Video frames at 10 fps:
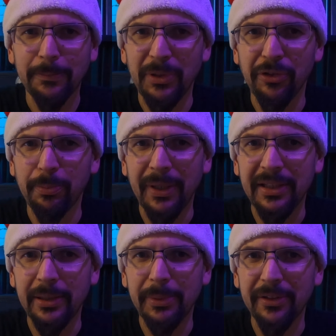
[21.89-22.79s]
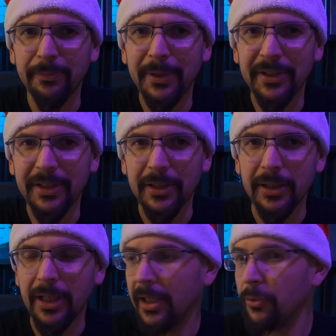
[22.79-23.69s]
Been spending a bit of money
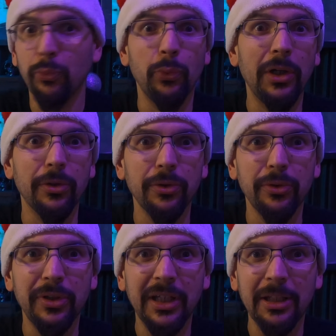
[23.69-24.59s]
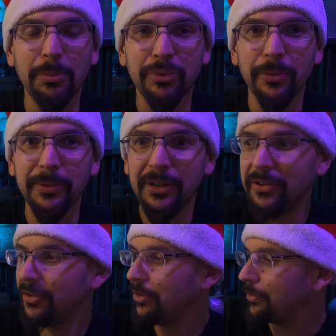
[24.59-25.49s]
and well, you can probably
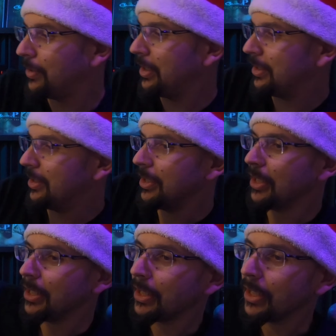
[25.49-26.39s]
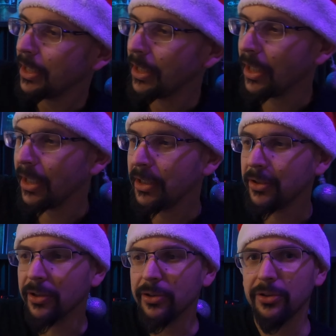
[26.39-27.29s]
see already, I
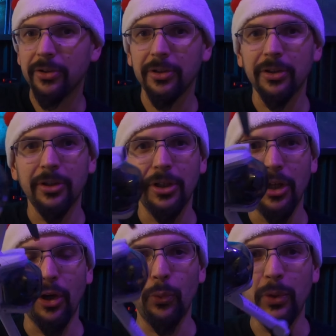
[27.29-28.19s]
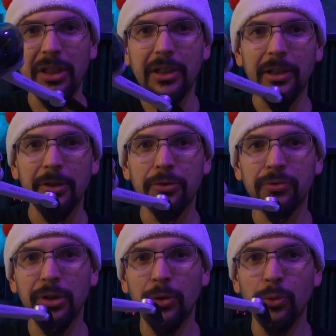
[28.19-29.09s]
got a wee
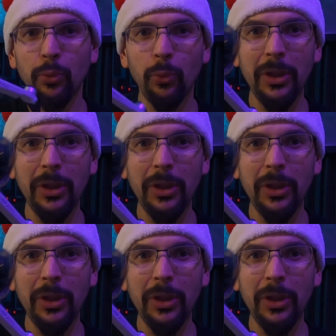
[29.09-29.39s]
drone.